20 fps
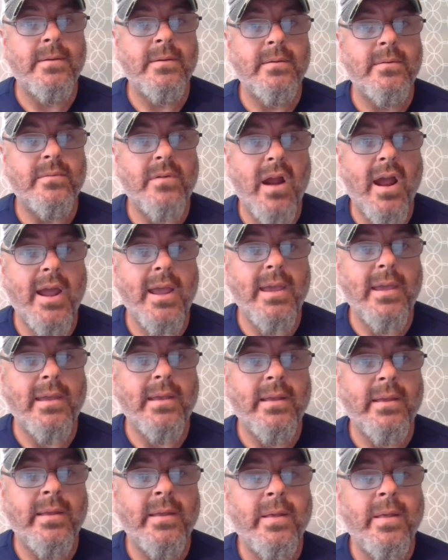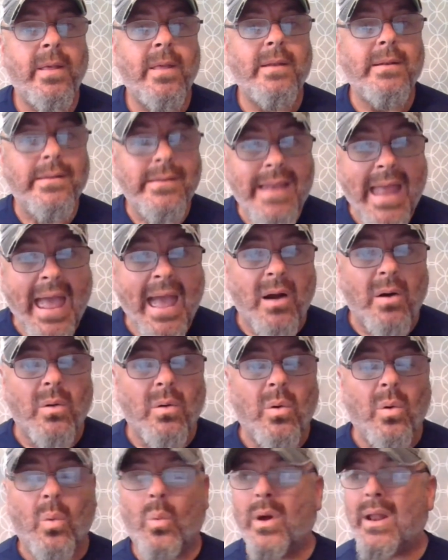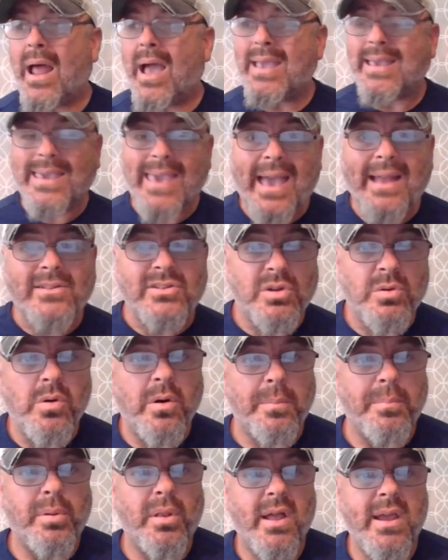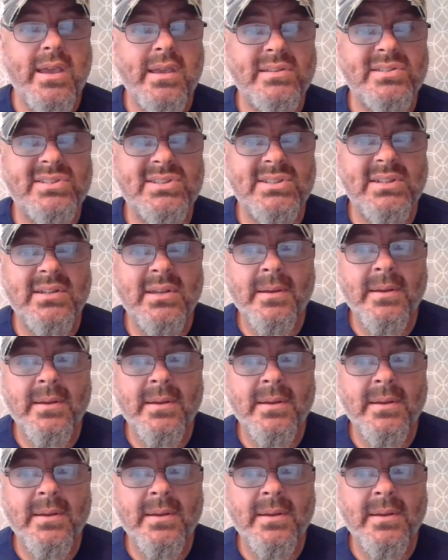right? Now, when I get to a place